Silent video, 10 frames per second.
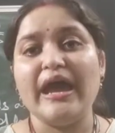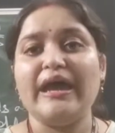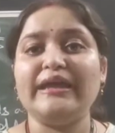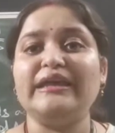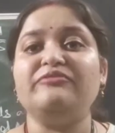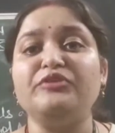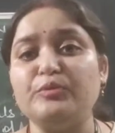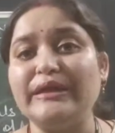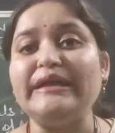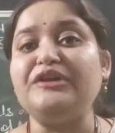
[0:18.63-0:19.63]
I gave you
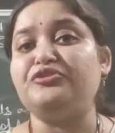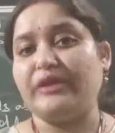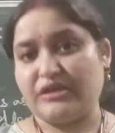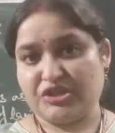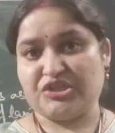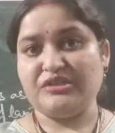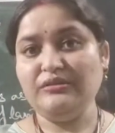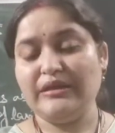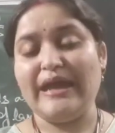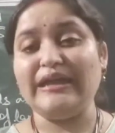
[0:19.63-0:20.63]
the introduction,
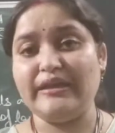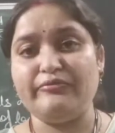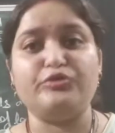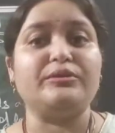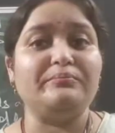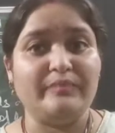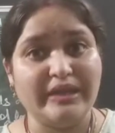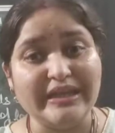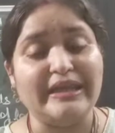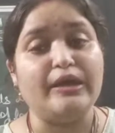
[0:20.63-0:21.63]
I gave you the
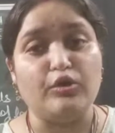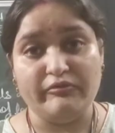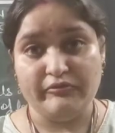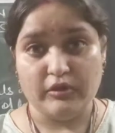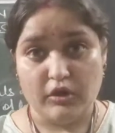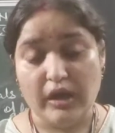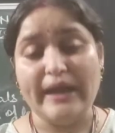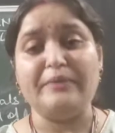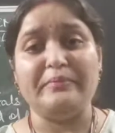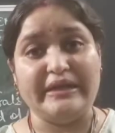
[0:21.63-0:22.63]
meaning of law
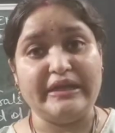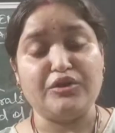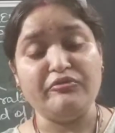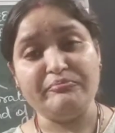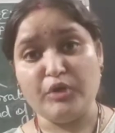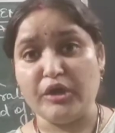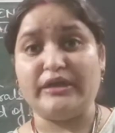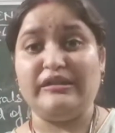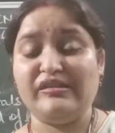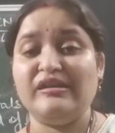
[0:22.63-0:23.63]
and meaning of
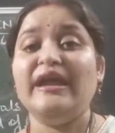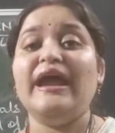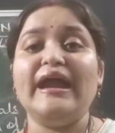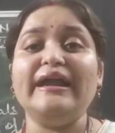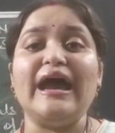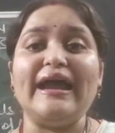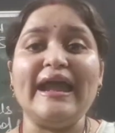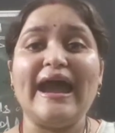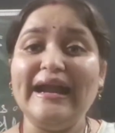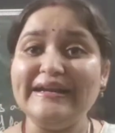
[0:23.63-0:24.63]
morals, and I
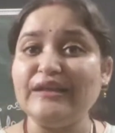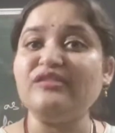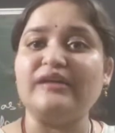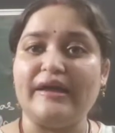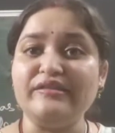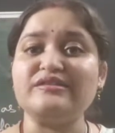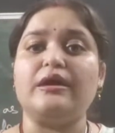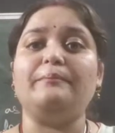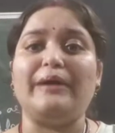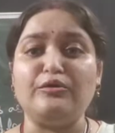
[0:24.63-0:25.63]
had discussed
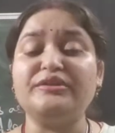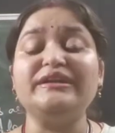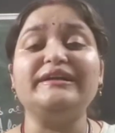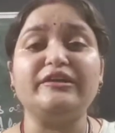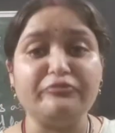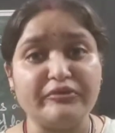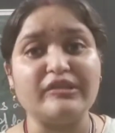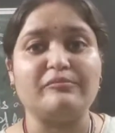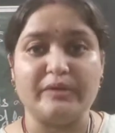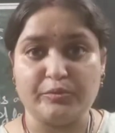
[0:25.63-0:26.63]
about the
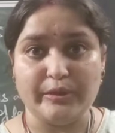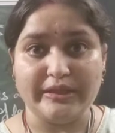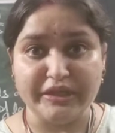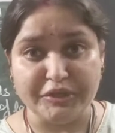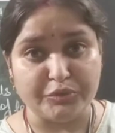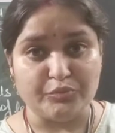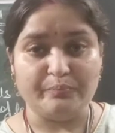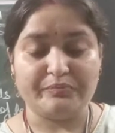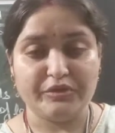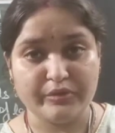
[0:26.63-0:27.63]
difference between the two.
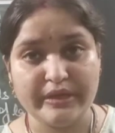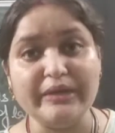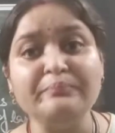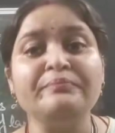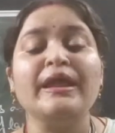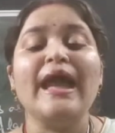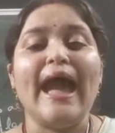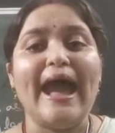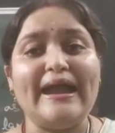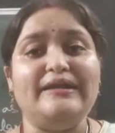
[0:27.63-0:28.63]
Okay?
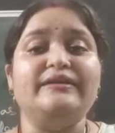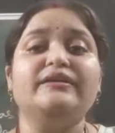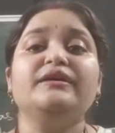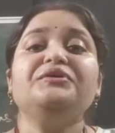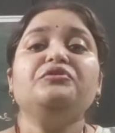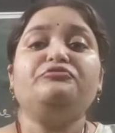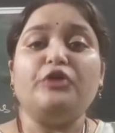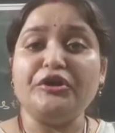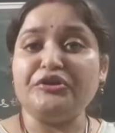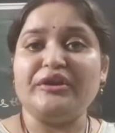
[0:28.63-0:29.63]
And
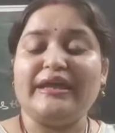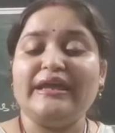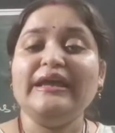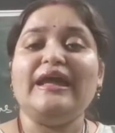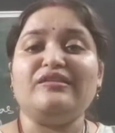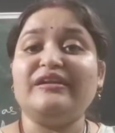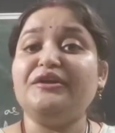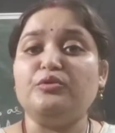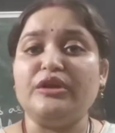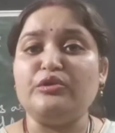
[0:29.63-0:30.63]
for today, as I
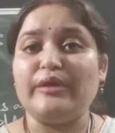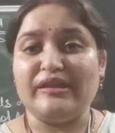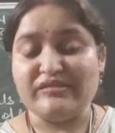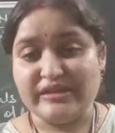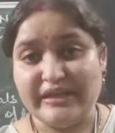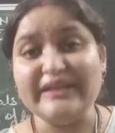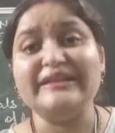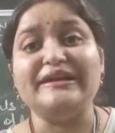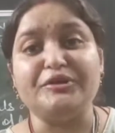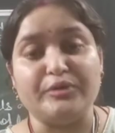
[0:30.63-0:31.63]
told you yesterday,
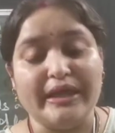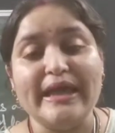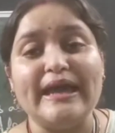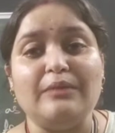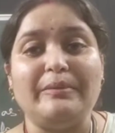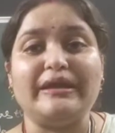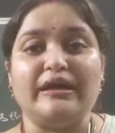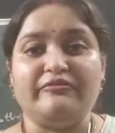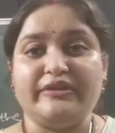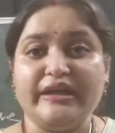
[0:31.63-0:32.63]
that today I'll be
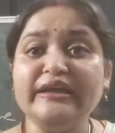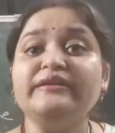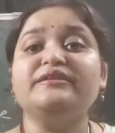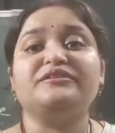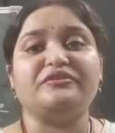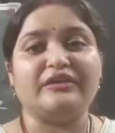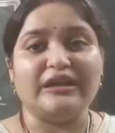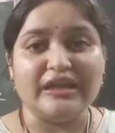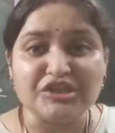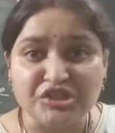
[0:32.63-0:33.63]
covering the
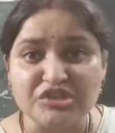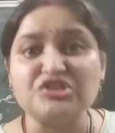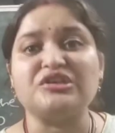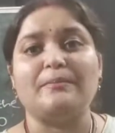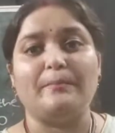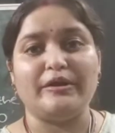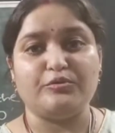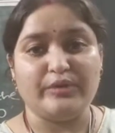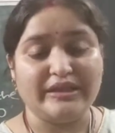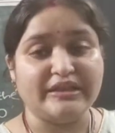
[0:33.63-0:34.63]
relationship
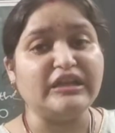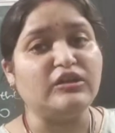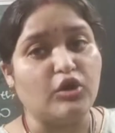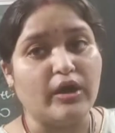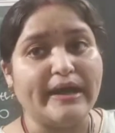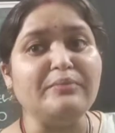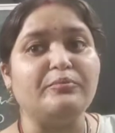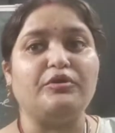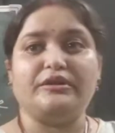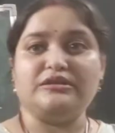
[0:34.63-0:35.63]
between the law and
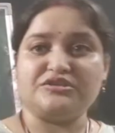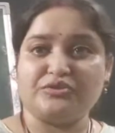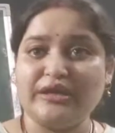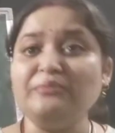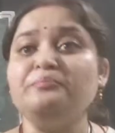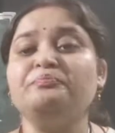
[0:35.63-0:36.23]
morals. Okay?